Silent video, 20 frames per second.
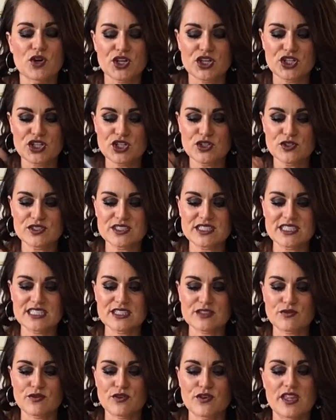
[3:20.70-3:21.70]
We're gonna use
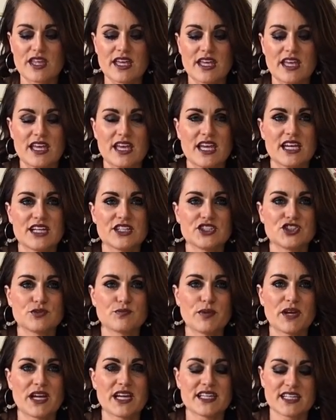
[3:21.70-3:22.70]
this for the edge
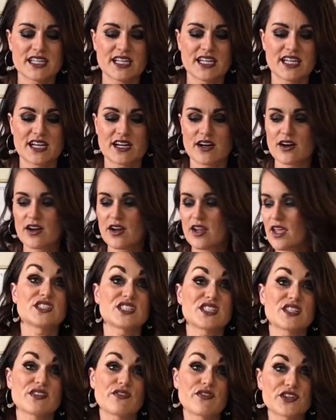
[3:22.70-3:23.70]
banding here. This
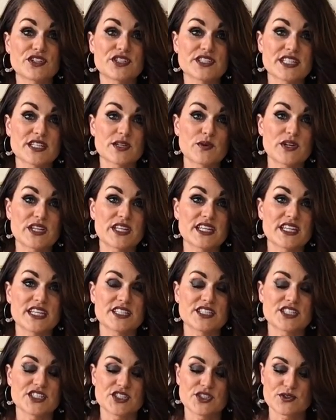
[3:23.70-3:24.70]
is the first thing we
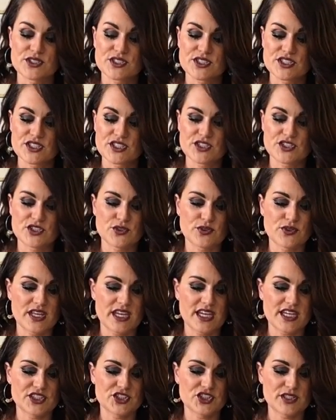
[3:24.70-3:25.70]
need to do, is do the
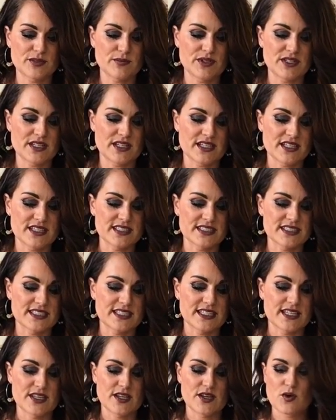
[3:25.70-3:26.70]
edging,
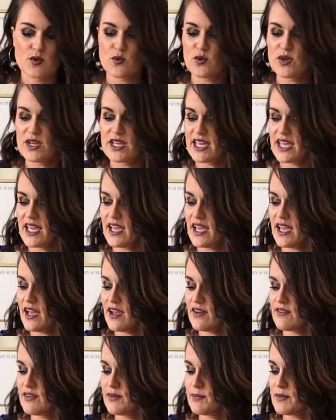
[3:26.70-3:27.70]
because we can't
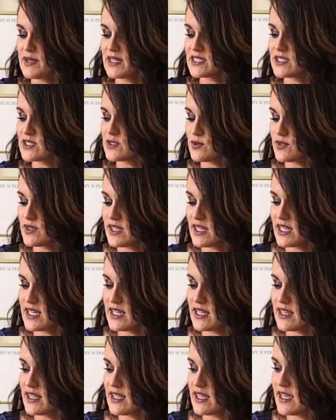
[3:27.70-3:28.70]
have it mixed with
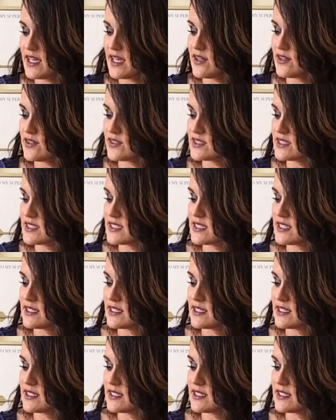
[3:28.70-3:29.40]
anything else.